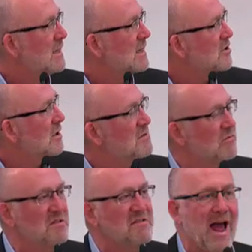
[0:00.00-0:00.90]
in terms
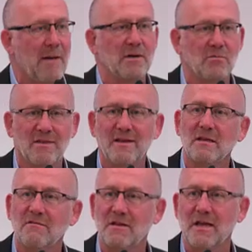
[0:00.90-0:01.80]
of what's happened
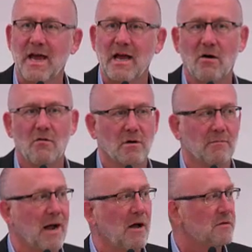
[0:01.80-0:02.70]
within the VA over
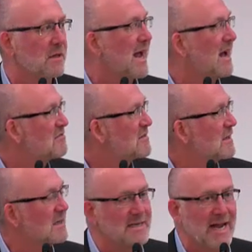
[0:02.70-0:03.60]
about the last
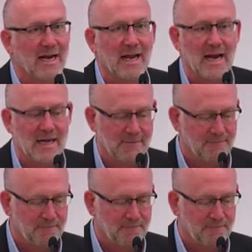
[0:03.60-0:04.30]
decade.